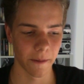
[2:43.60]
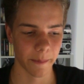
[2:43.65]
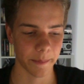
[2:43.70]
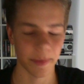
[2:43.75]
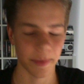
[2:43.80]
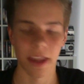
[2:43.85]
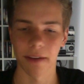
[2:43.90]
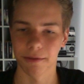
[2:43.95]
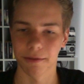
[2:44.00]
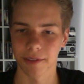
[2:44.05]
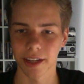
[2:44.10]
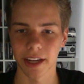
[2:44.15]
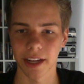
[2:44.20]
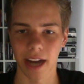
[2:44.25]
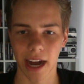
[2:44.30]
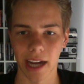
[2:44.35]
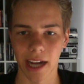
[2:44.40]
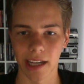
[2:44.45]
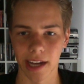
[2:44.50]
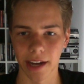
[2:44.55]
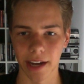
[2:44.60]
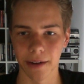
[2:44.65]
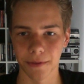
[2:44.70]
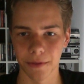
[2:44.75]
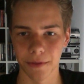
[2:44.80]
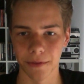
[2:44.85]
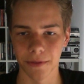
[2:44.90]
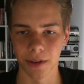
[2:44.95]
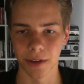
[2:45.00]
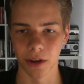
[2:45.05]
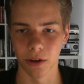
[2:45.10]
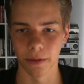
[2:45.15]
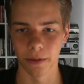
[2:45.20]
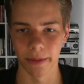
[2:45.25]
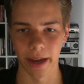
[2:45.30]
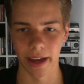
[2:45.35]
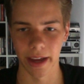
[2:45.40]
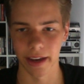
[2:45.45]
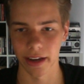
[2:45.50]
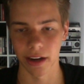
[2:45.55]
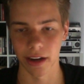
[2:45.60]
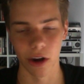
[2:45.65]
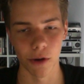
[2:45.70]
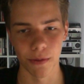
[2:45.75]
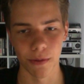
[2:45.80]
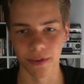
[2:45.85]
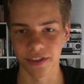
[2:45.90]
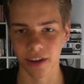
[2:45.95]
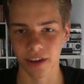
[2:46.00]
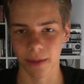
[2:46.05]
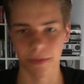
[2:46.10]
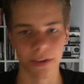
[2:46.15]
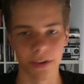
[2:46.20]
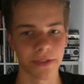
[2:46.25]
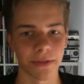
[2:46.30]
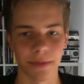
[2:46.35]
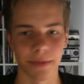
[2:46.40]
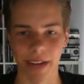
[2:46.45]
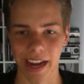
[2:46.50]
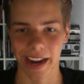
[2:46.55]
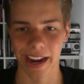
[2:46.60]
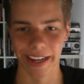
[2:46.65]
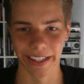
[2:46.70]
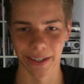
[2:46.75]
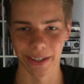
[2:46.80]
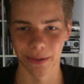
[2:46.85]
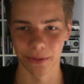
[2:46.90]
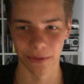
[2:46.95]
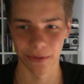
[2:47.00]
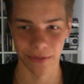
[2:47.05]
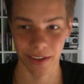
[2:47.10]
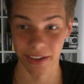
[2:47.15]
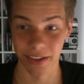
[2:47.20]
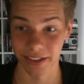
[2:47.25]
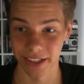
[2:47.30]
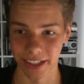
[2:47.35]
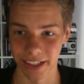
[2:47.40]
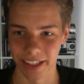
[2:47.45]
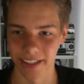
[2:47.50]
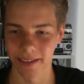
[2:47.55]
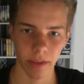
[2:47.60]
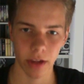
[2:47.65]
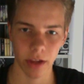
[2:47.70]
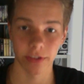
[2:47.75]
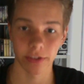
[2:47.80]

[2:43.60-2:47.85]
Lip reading: definitely a highlight of the film. And it opens up with a bang with this scene.